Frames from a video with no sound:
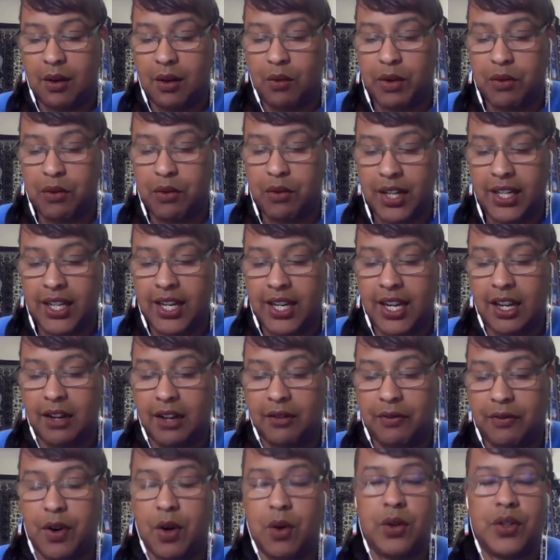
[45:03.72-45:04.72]
we really
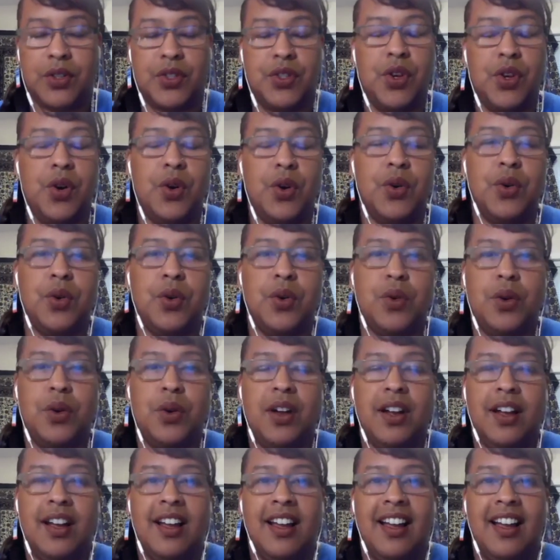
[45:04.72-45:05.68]
need folks who,